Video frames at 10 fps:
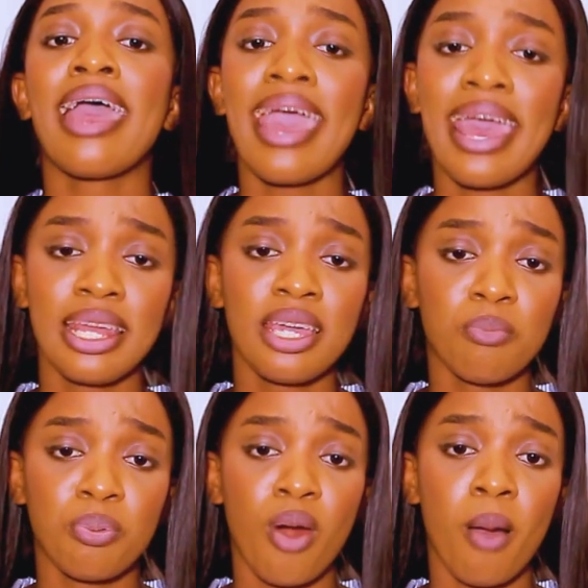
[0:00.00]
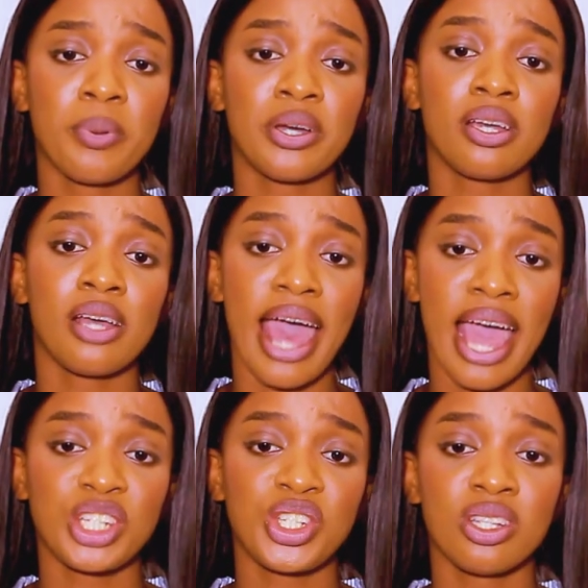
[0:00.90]
any improper
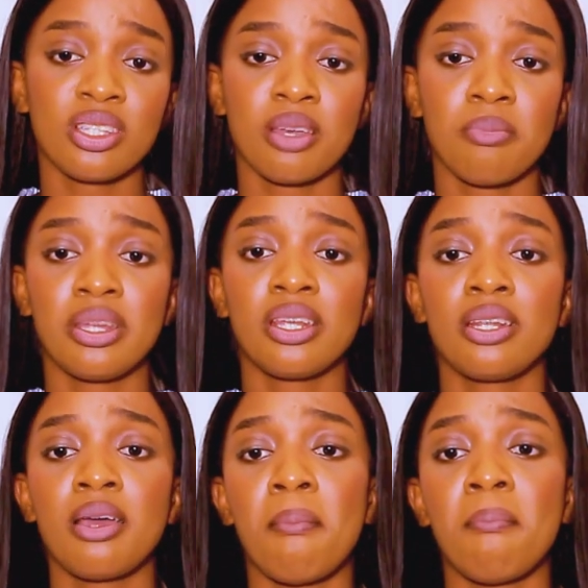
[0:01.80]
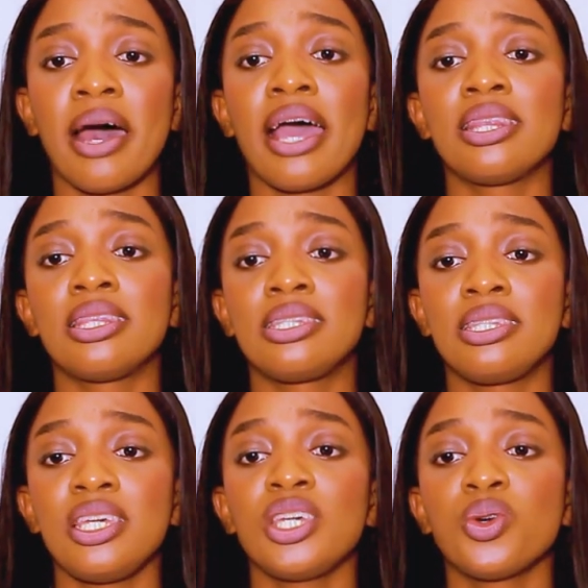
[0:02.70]
actions committed by the
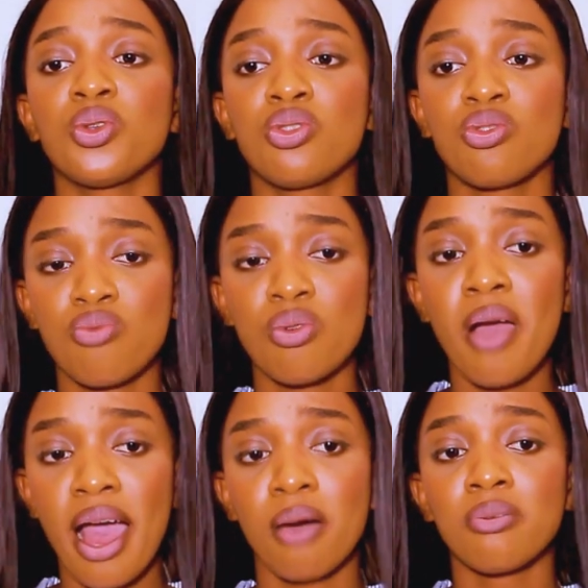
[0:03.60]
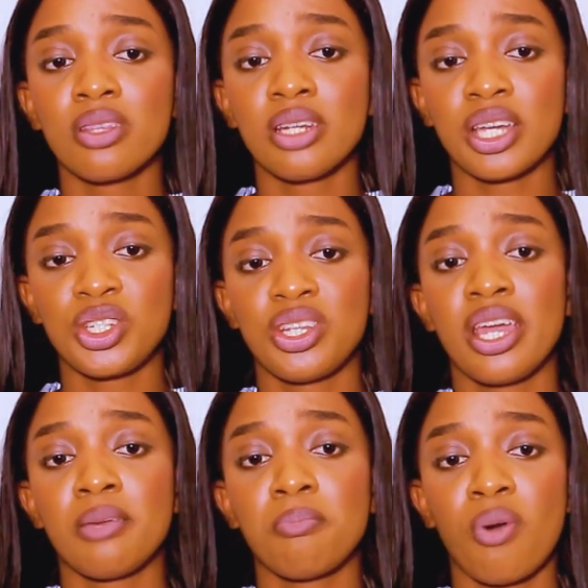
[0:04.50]
CEO throughout the
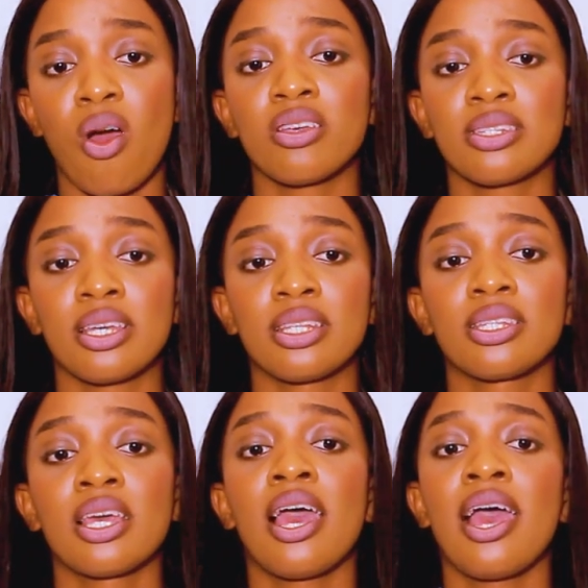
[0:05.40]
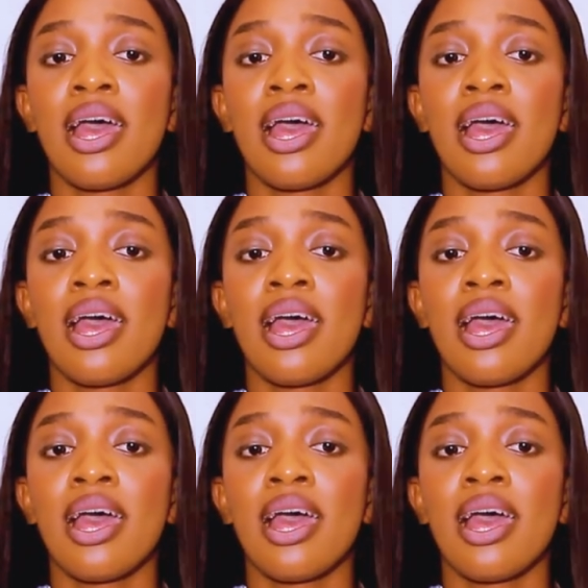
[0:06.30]
negotiating process.